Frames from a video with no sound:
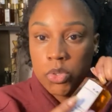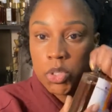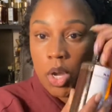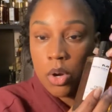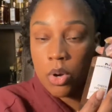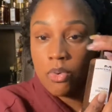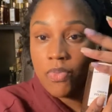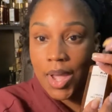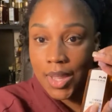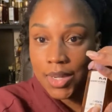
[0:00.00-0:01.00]
Choco
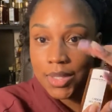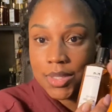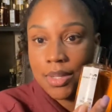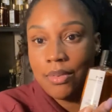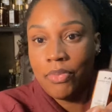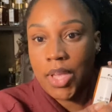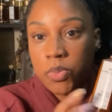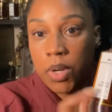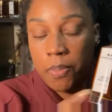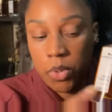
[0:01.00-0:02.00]
Violet, that's
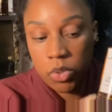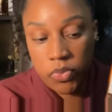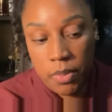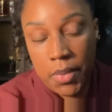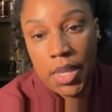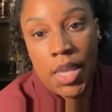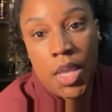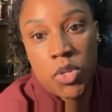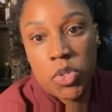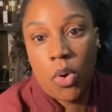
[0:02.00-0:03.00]
what it pulls for me.
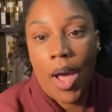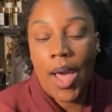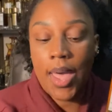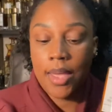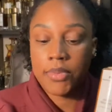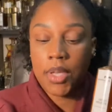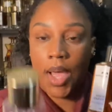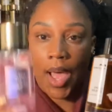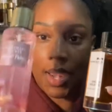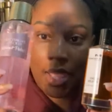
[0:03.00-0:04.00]
So I
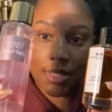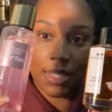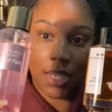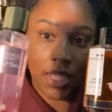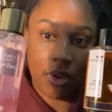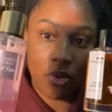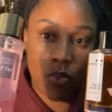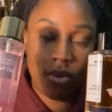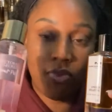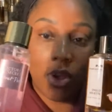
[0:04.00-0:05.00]
like to layer it
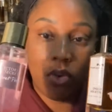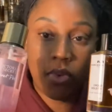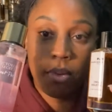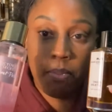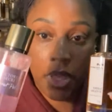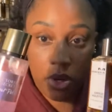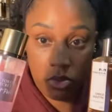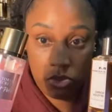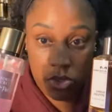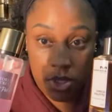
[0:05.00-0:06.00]
with Velvet
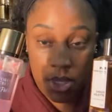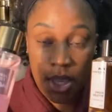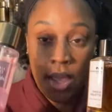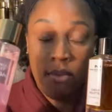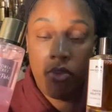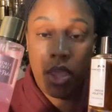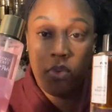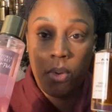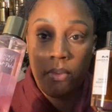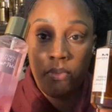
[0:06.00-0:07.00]
Petals.
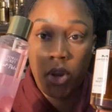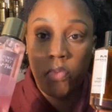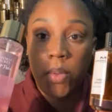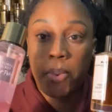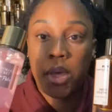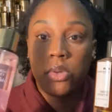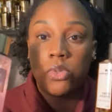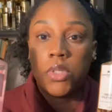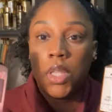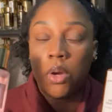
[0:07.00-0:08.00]
Velvet
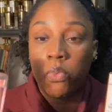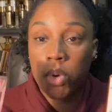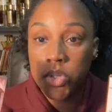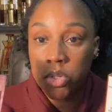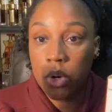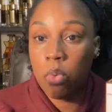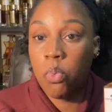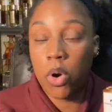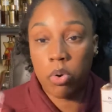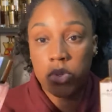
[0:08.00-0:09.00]
Petals, the original
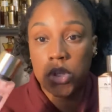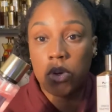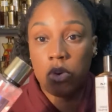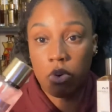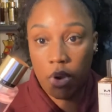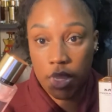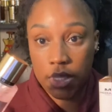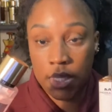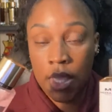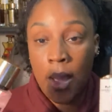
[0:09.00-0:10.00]
works
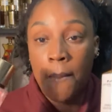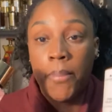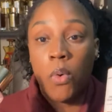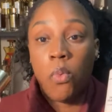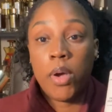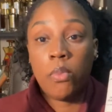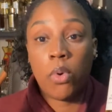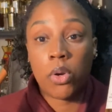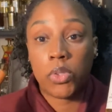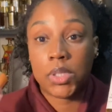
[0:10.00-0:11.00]
great, but what
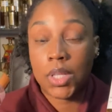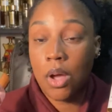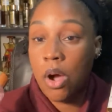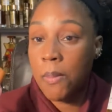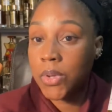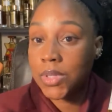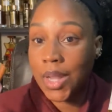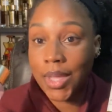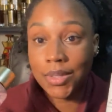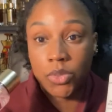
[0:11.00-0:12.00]
works almost
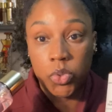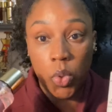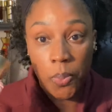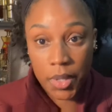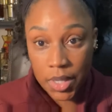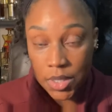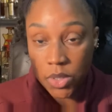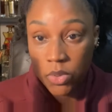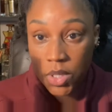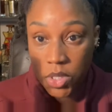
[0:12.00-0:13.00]
like duplicates
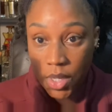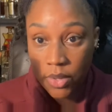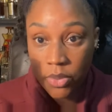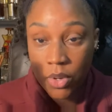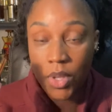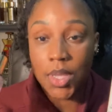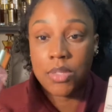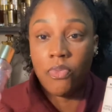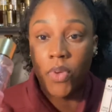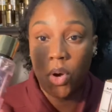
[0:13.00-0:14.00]
to each other
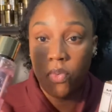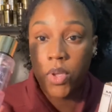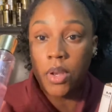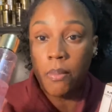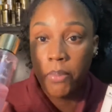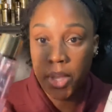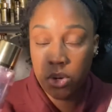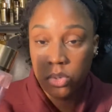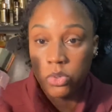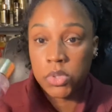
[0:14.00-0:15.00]
is Velvet
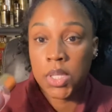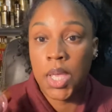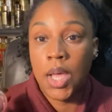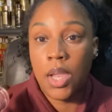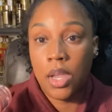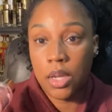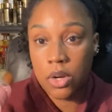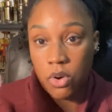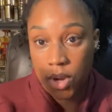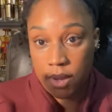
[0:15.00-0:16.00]
Petals La
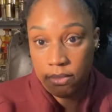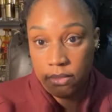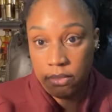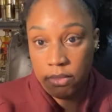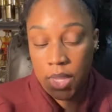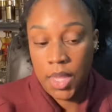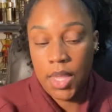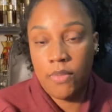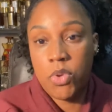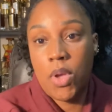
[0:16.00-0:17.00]
Creme.
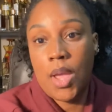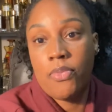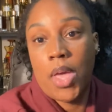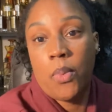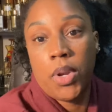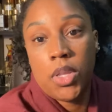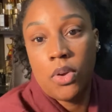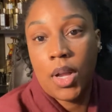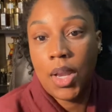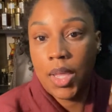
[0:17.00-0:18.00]
If you have that one in
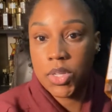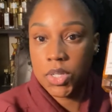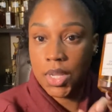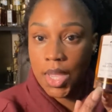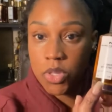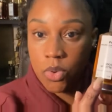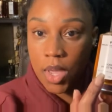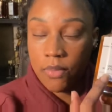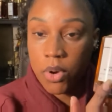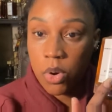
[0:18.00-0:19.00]
your collection and you
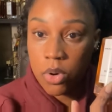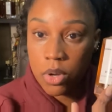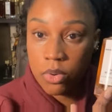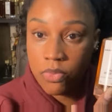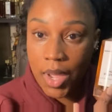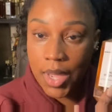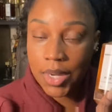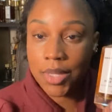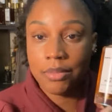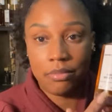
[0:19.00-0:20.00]
have Cocoa
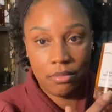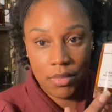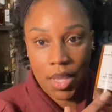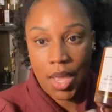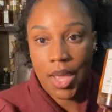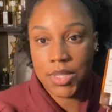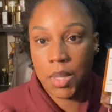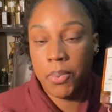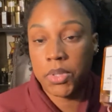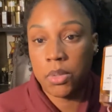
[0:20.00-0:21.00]
Violet, I
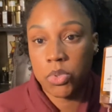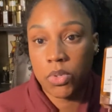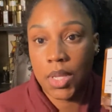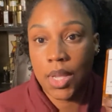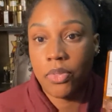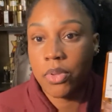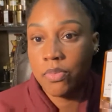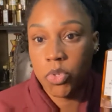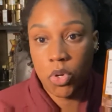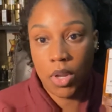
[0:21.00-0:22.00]
say put them two together.
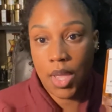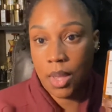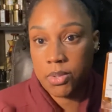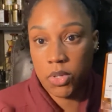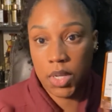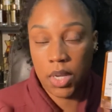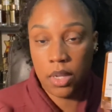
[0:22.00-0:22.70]
You're going to absolutely